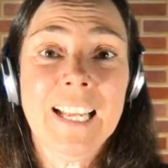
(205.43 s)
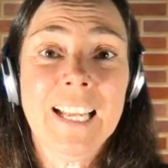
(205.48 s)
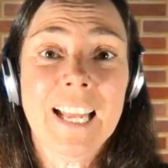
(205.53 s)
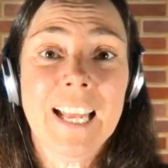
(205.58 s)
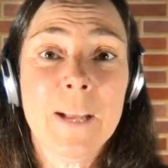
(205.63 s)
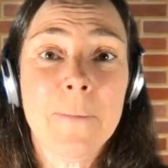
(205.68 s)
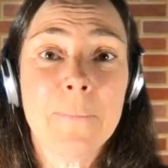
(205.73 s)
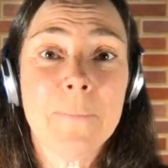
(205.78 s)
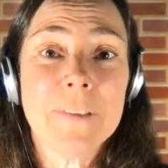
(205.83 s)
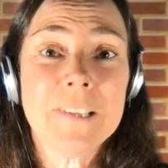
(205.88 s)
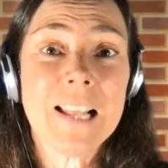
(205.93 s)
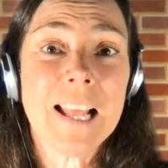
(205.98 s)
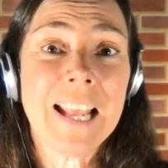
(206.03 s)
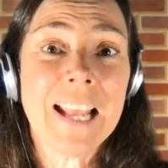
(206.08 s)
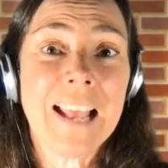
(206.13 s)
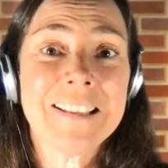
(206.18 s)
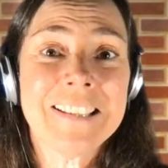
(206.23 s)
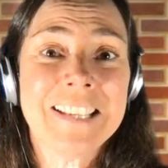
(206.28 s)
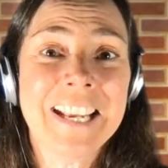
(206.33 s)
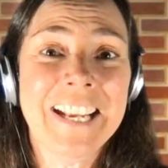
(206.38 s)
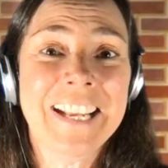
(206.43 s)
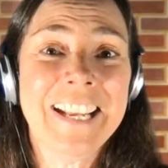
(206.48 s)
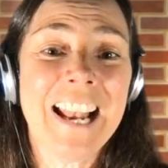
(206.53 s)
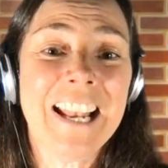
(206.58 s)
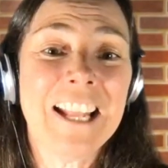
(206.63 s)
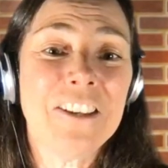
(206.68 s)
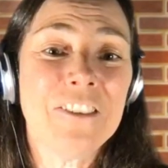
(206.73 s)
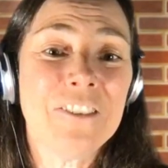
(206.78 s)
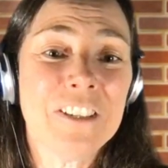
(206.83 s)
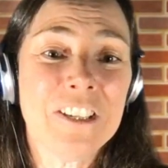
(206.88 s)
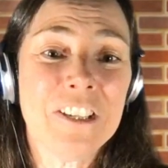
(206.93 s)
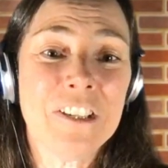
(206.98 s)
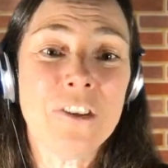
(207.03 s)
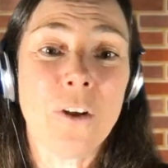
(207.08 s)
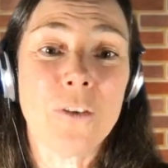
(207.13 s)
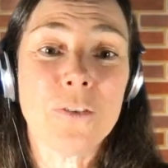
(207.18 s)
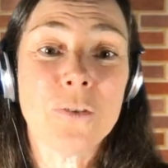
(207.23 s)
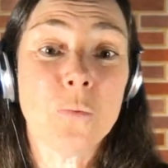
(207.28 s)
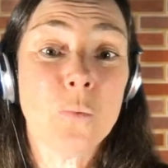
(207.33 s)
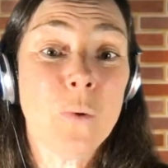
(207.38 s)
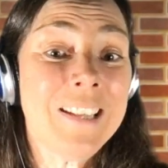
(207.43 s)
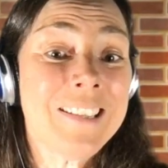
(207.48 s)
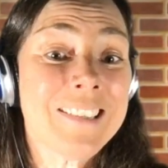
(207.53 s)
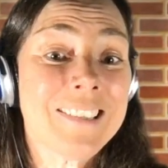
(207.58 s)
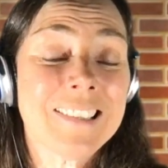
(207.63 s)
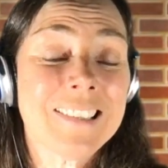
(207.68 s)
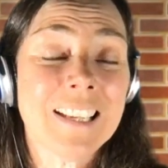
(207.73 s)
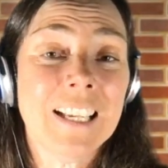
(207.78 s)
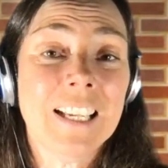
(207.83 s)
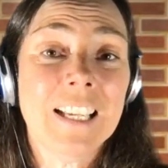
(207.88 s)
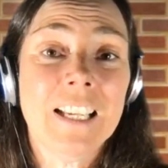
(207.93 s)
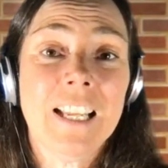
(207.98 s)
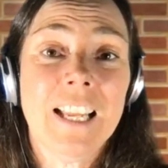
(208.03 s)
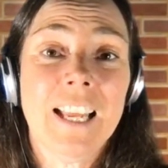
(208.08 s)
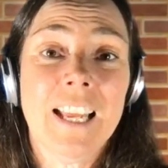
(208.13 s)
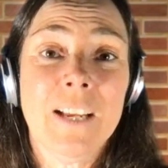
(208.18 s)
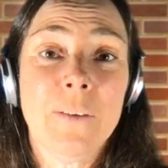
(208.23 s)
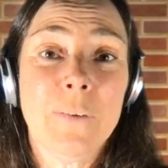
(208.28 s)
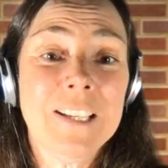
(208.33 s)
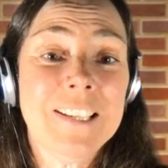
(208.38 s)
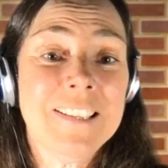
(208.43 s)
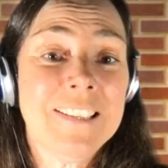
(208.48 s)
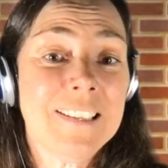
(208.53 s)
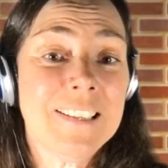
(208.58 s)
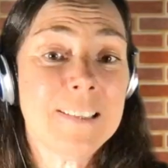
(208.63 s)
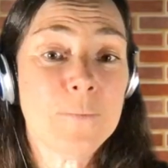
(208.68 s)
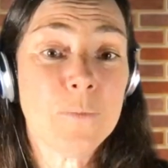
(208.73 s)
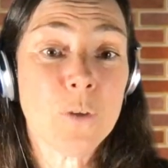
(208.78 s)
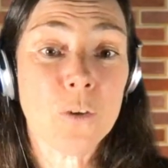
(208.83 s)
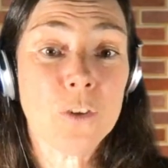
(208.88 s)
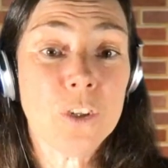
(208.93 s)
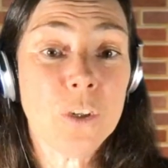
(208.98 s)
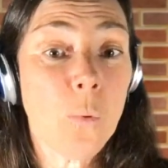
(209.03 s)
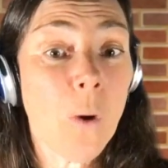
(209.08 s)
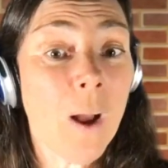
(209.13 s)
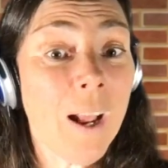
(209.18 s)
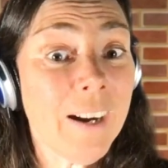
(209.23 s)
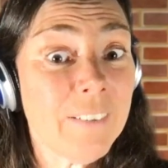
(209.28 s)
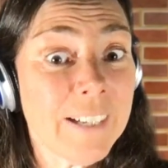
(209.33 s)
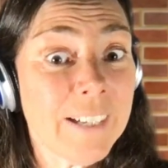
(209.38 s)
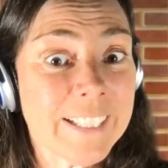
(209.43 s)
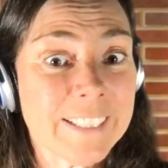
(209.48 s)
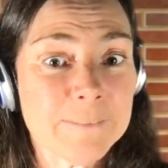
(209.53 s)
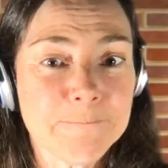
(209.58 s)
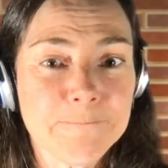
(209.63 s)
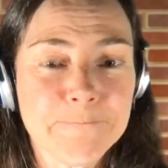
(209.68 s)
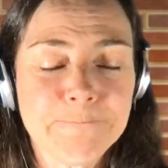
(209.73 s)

It's like asking an electrician not to wince when he sees some dodgy wiring.